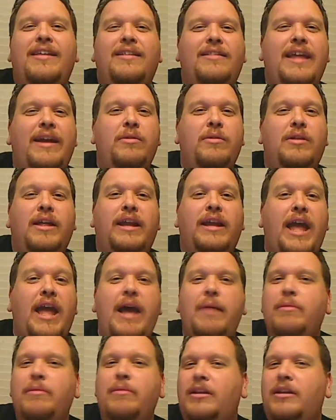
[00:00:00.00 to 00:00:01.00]
and they were like, "Hey,
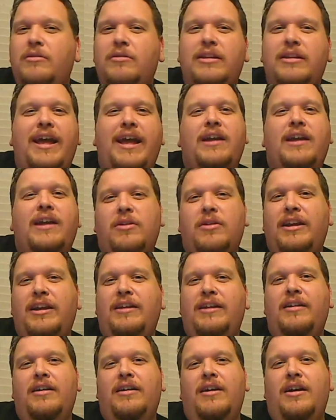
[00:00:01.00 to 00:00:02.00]
I'm going to do a daiquiri
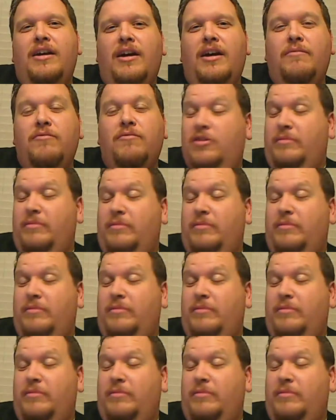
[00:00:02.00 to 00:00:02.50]
for it."